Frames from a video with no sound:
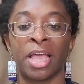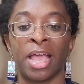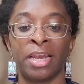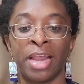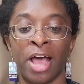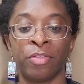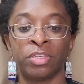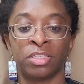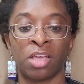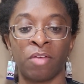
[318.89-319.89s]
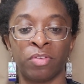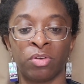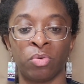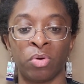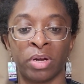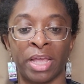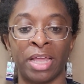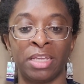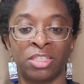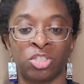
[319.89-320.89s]
And now the sovereign Lord
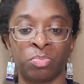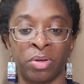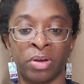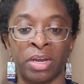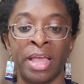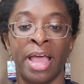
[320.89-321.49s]
and his spirit